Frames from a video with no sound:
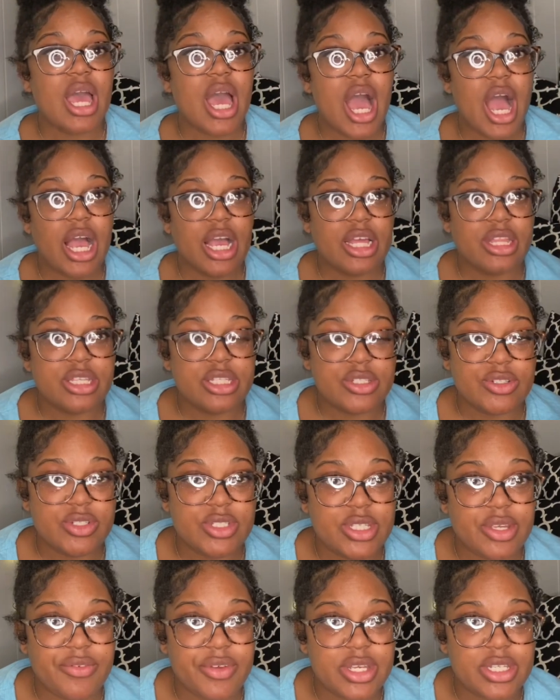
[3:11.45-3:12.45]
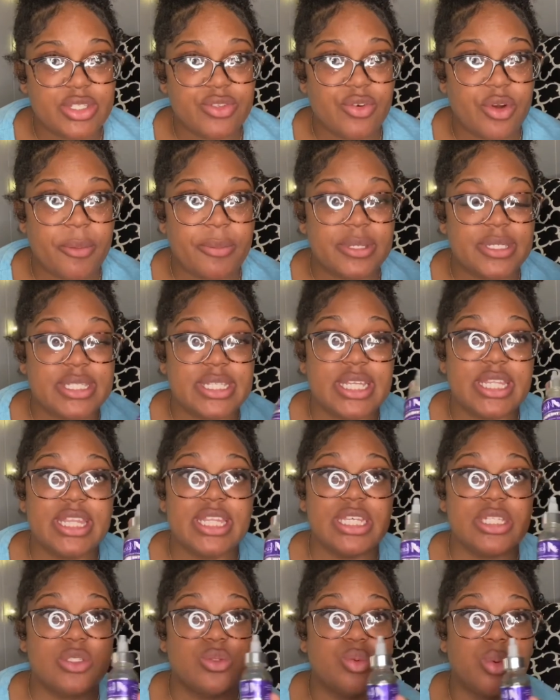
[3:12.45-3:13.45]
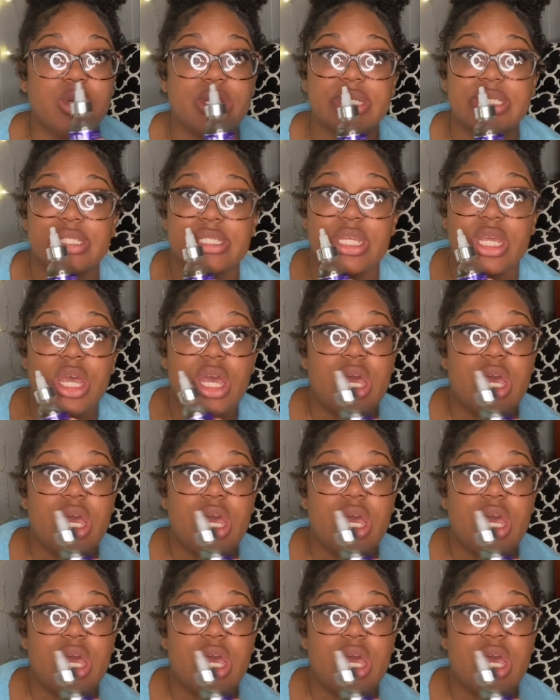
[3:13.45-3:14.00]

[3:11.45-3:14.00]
I got this from CVS pharmacy this was